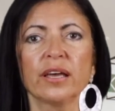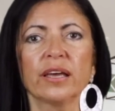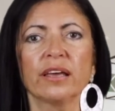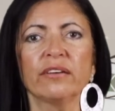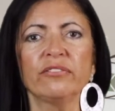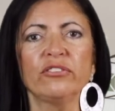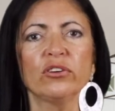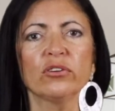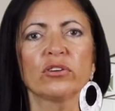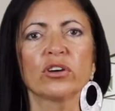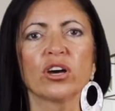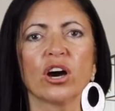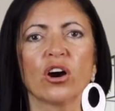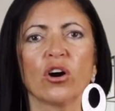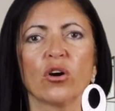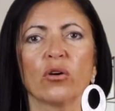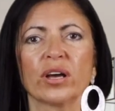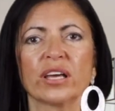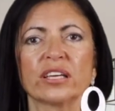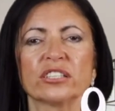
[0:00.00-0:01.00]
If you
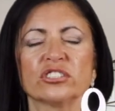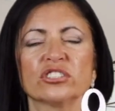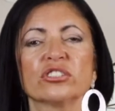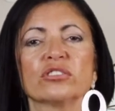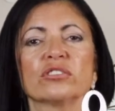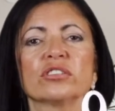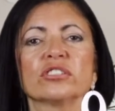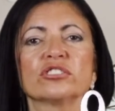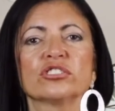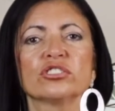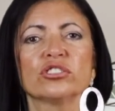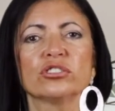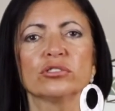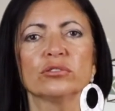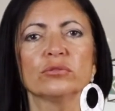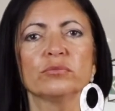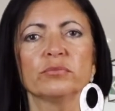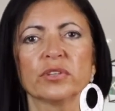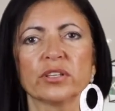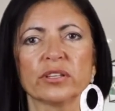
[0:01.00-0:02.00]
go into the
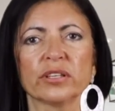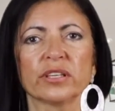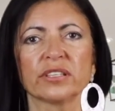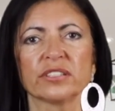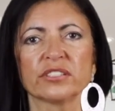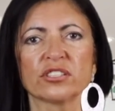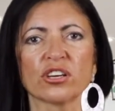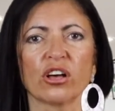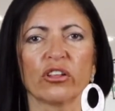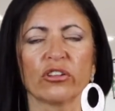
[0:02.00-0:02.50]
$2 million